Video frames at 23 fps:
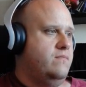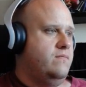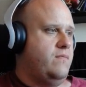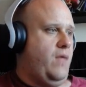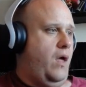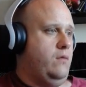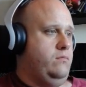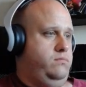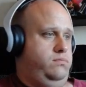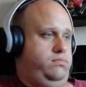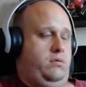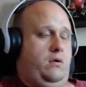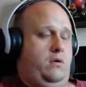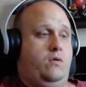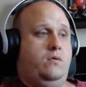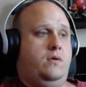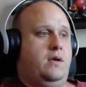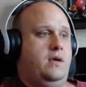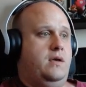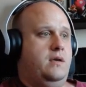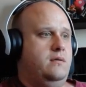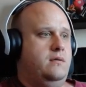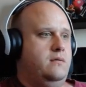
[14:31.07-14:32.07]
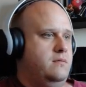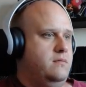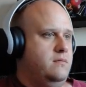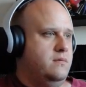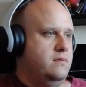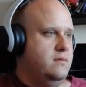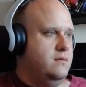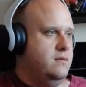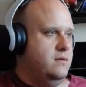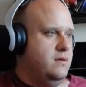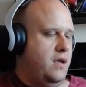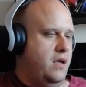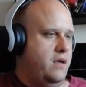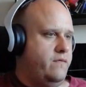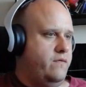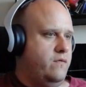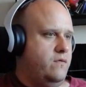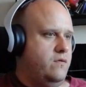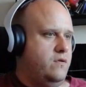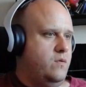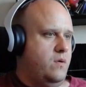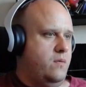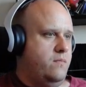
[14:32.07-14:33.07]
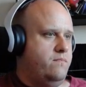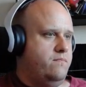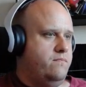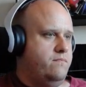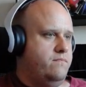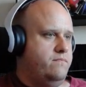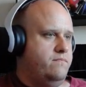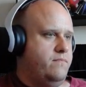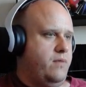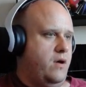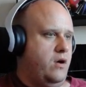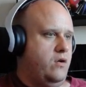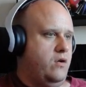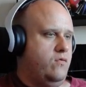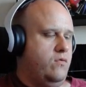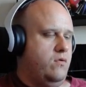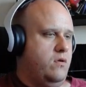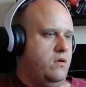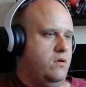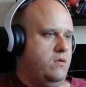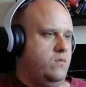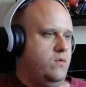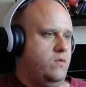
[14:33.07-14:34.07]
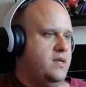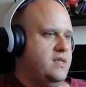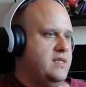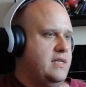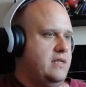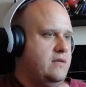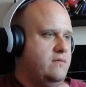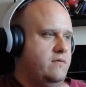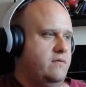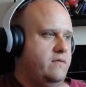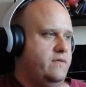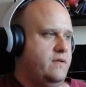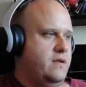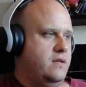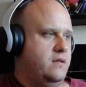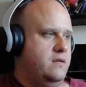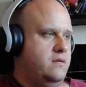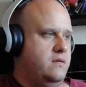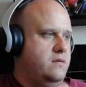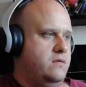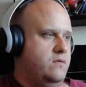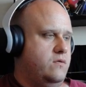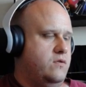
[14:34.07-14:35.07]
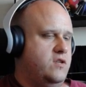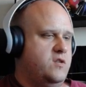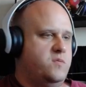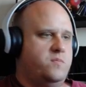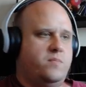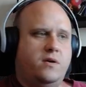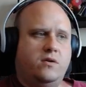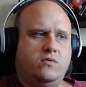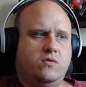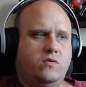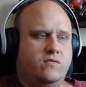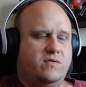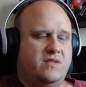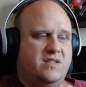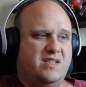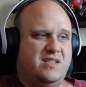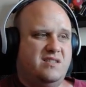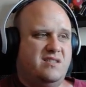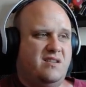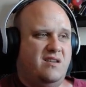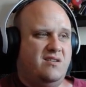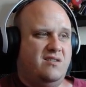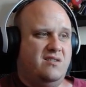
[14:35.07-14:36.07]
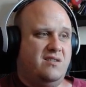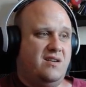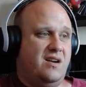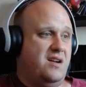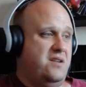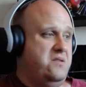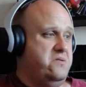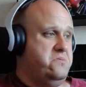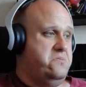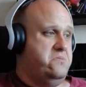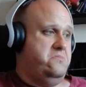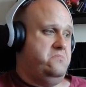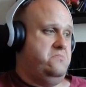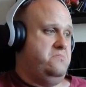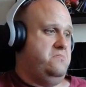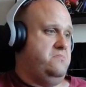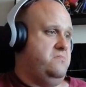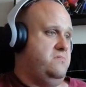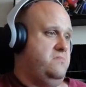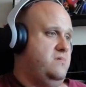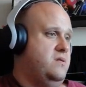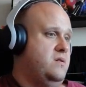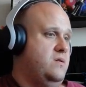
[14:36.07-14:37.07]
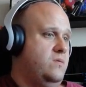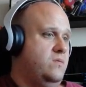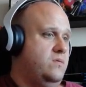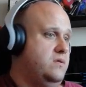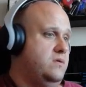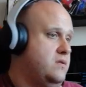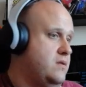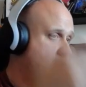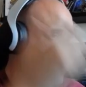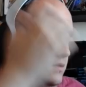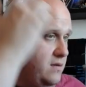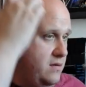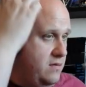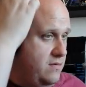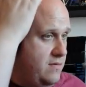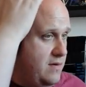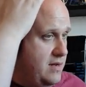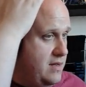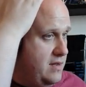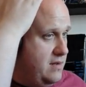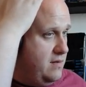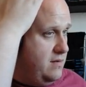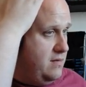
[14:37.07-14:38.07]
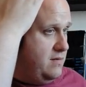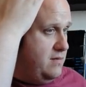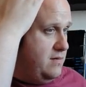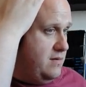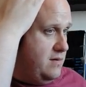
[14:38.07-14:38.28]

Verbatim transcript: Um, okay. I thought you were Bug Rock. What is Anorith then? Or does Bug not resist dance? I don't know what's oh, going on right now.